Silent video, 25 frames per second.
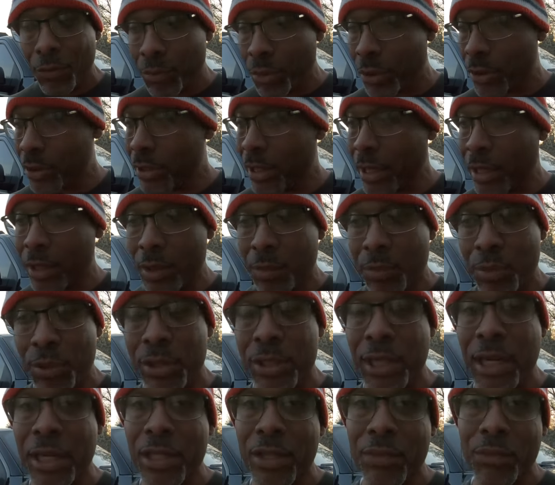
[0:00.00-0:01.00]
Protect The
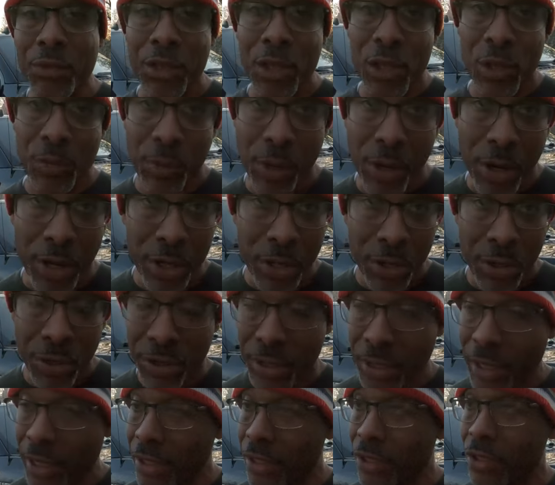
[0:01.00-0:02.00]
protection with the spar
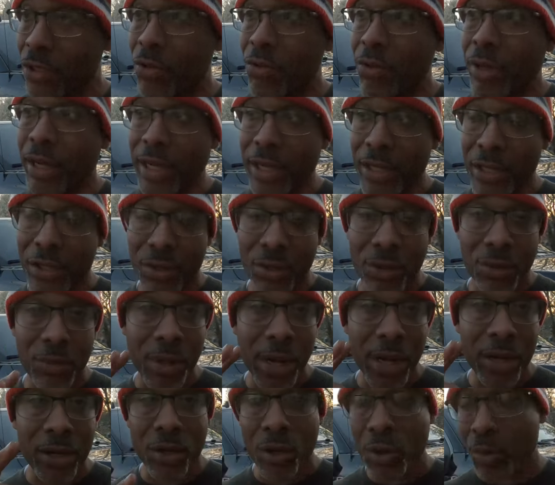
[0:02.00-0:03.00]
urethane is great. So
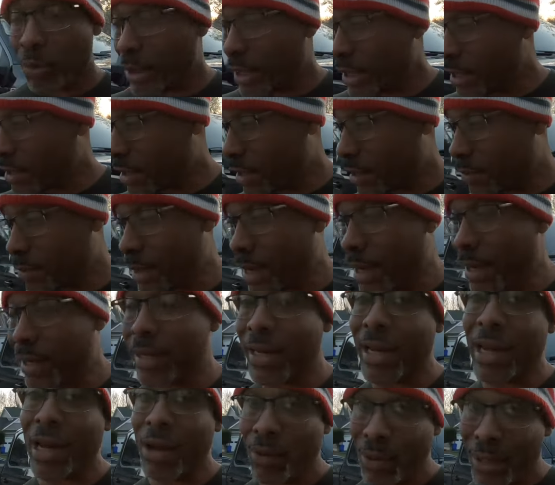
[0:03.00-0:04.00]
by no means am I
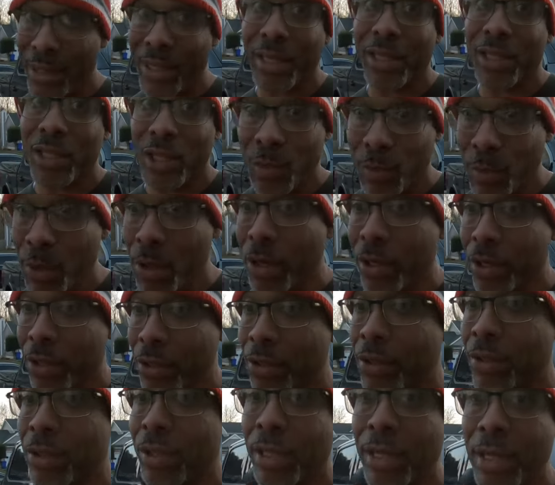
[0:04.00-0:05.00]
now against spar
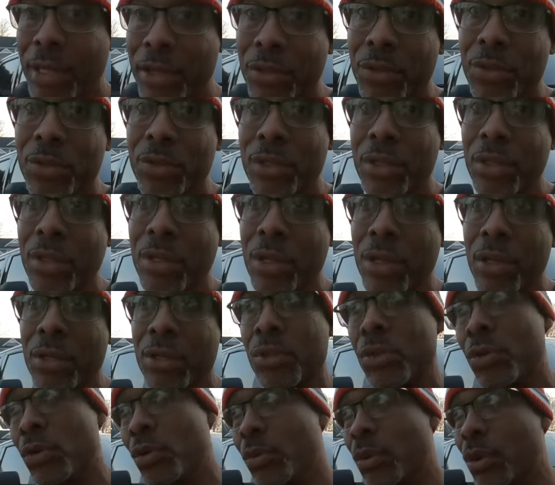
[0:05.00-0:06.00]
urethane. I use it on
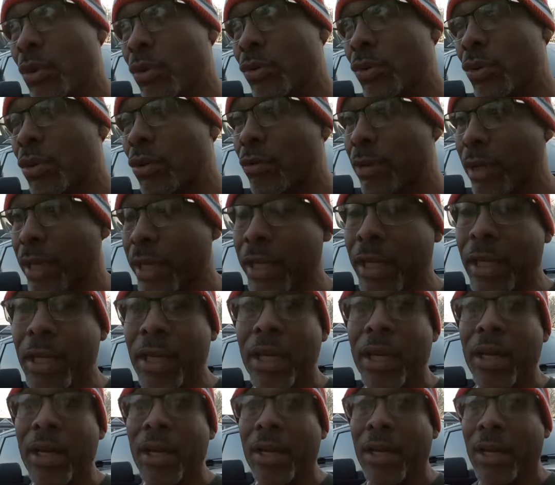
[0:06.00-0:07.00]
two boats already,
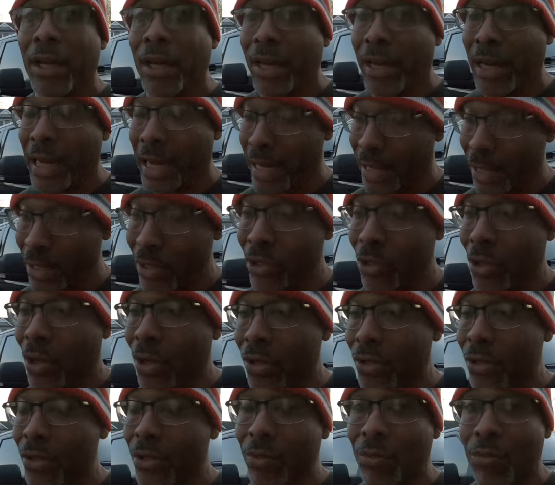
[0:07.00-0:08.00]
and it's
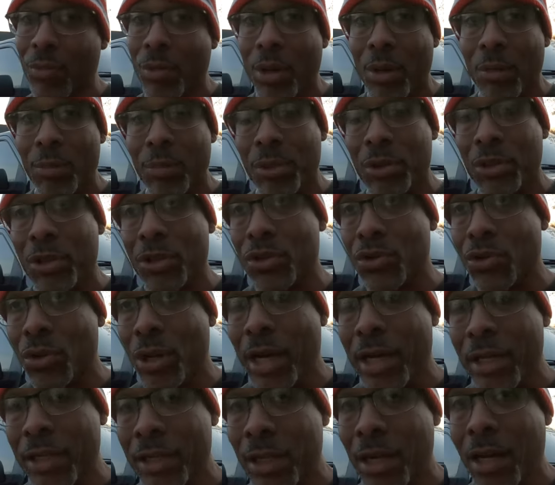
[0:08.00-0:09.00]
awesome. But the
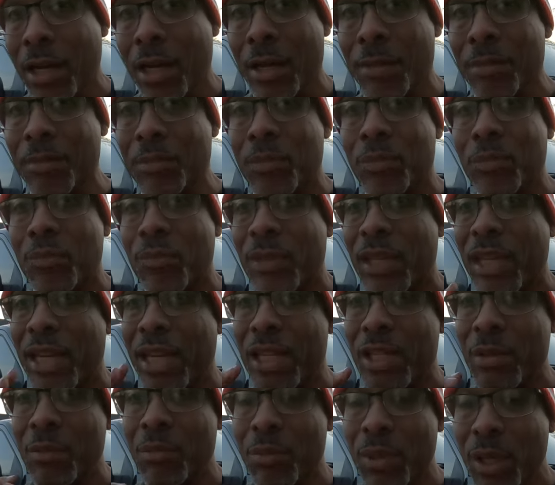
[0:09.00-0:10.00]
dry time
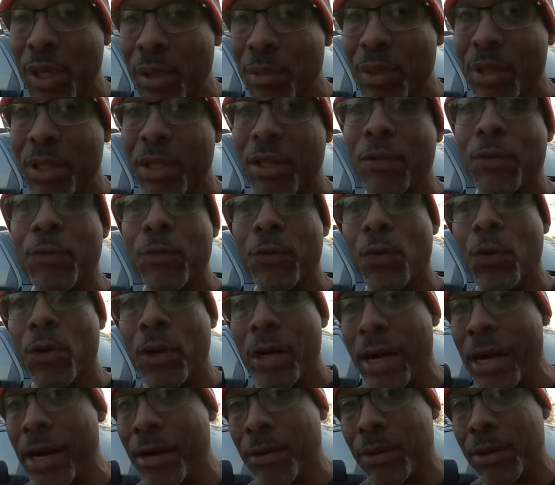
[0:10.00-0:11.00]
is minimally four
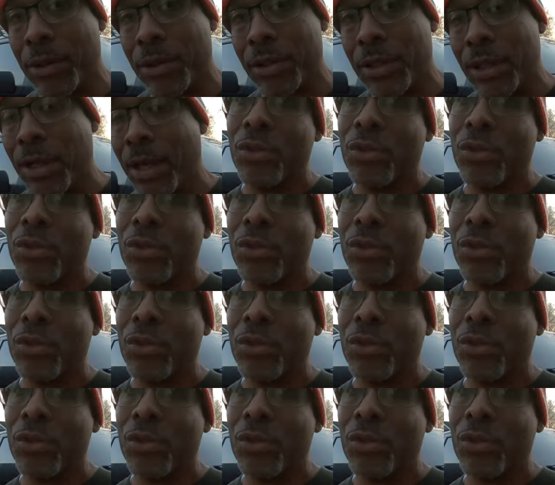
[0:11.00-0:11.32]
hours.